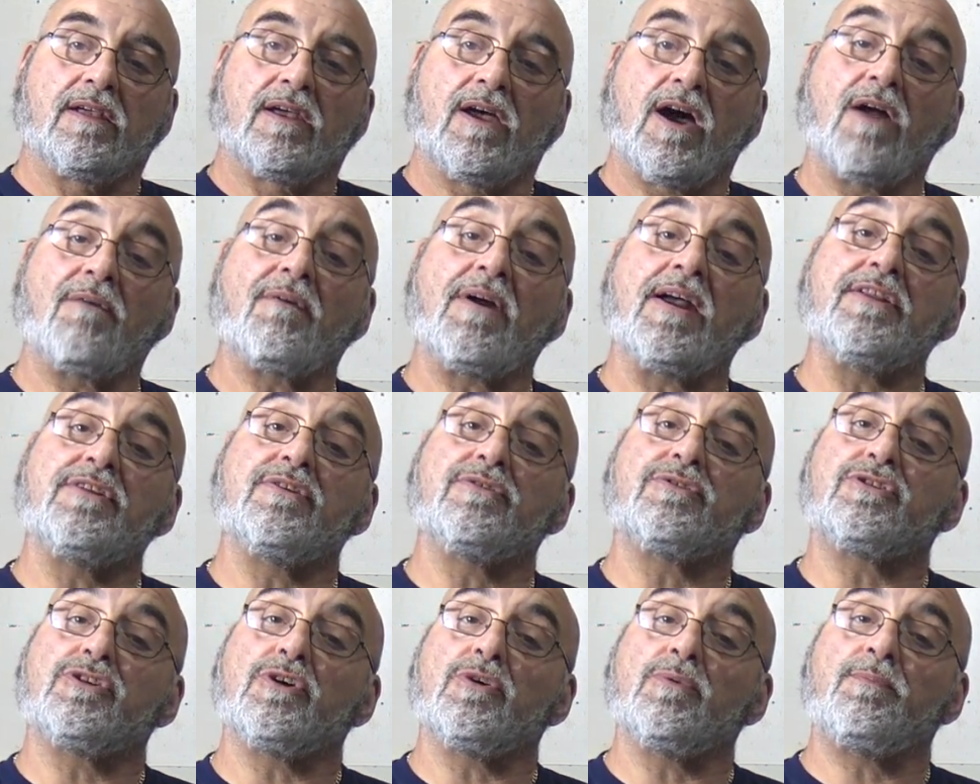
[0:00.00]
All right,
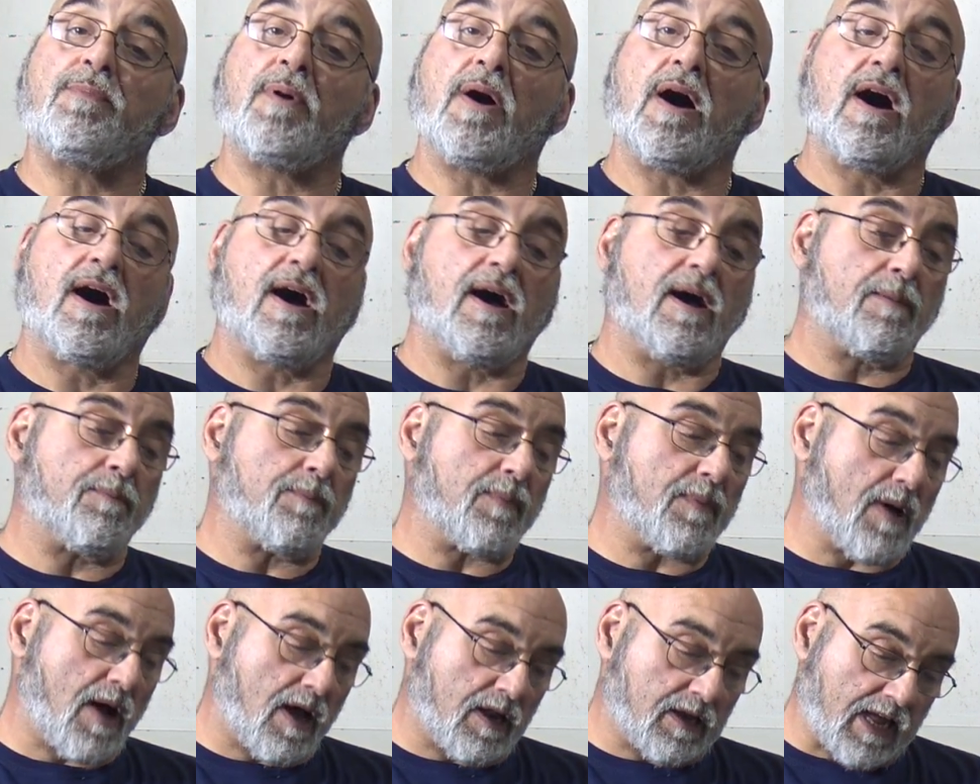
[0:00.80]
YouTube.
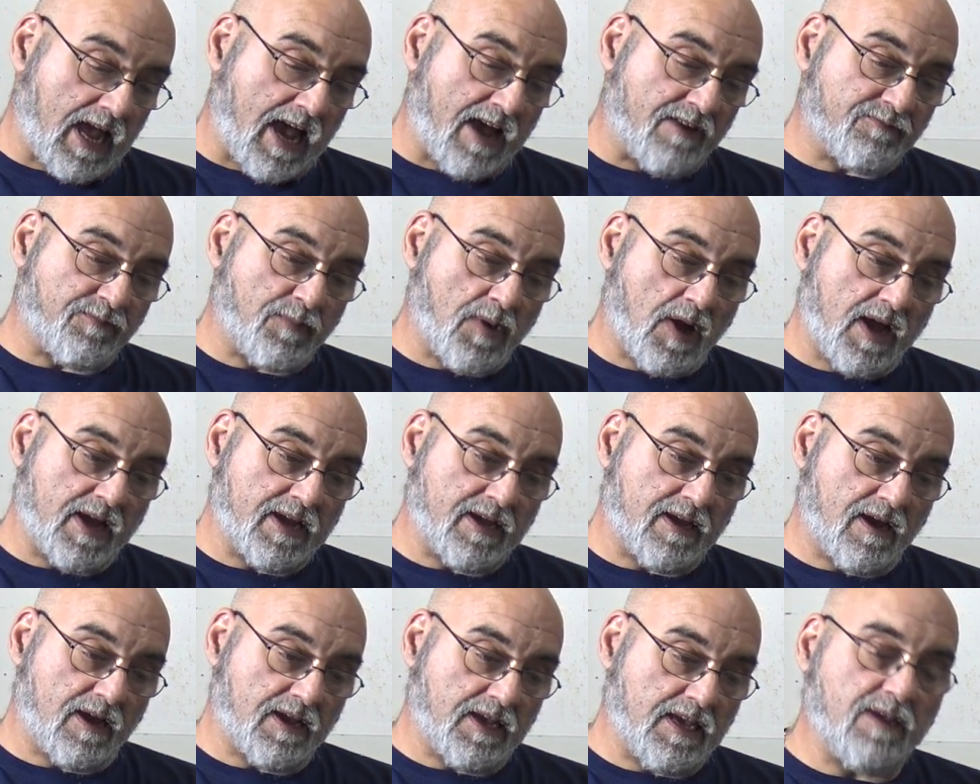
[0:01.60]
Um, I'll have
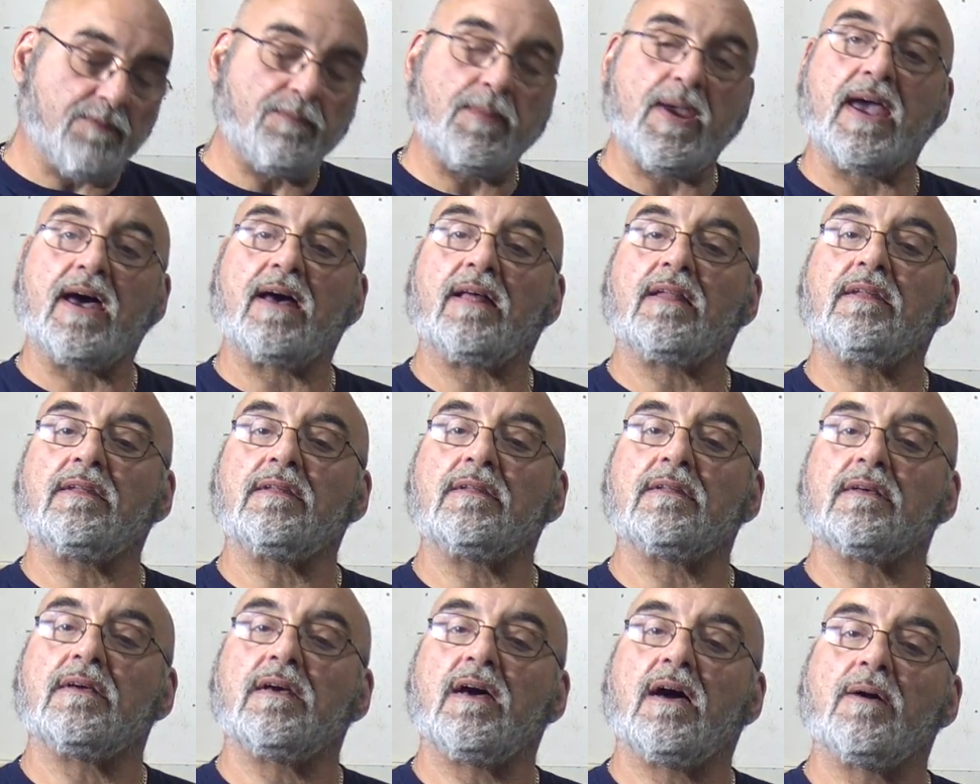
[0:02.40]
my uh,
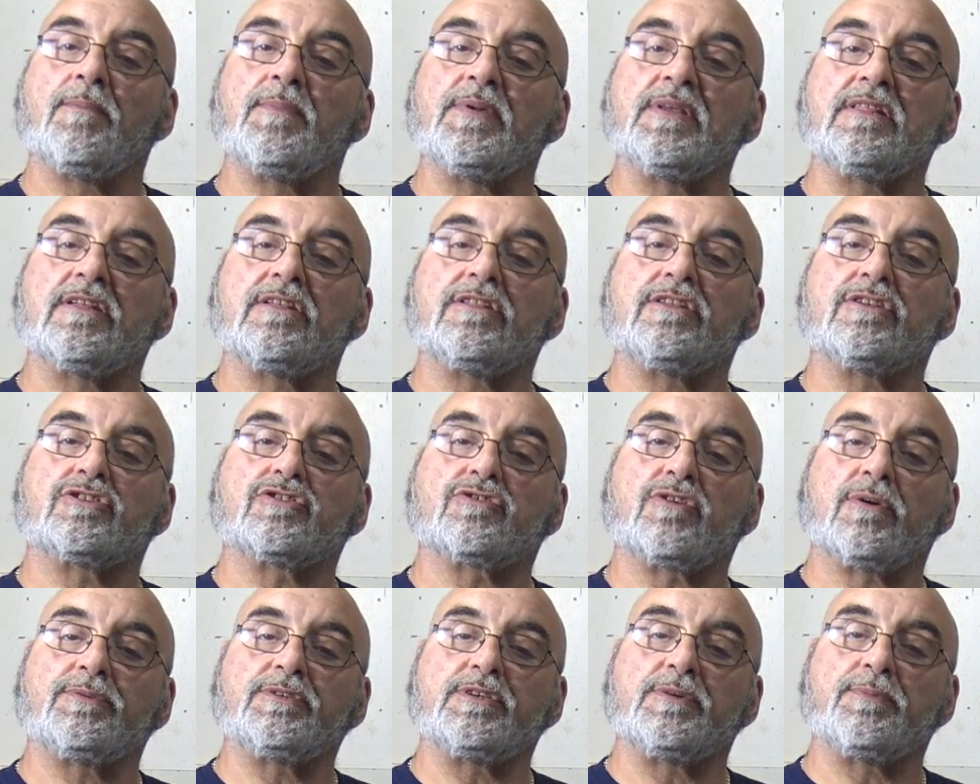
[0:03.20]
email um, in the
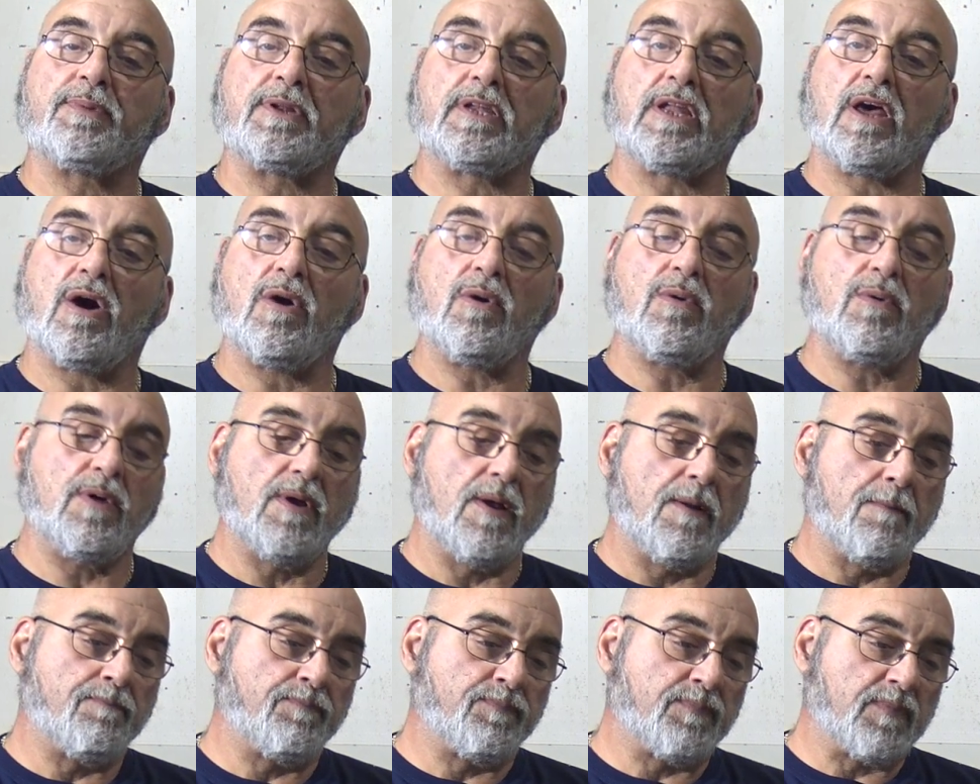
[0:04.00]
description below.